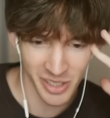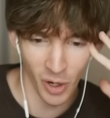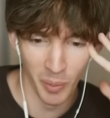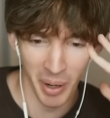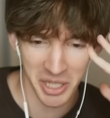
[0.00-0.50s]

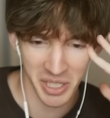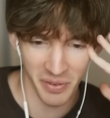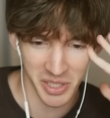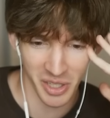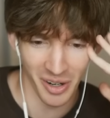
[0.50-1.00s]
So much
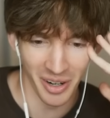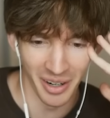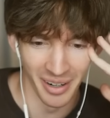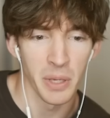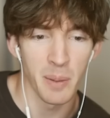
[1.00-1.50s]
of us
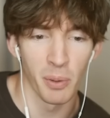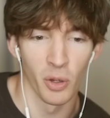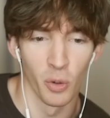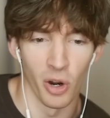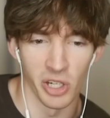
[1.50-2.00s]
are.
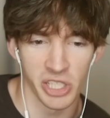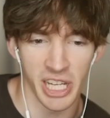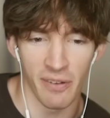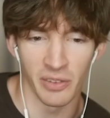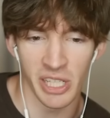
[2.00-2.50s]
People who are
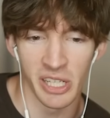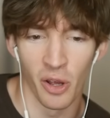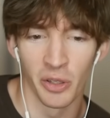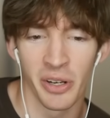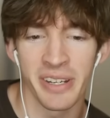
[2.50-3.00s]
17 and
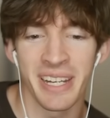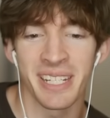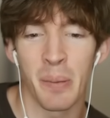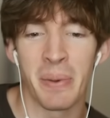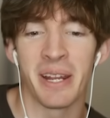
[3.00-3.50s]
older
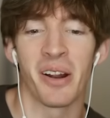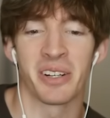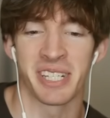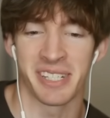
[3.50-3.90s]
need to meet our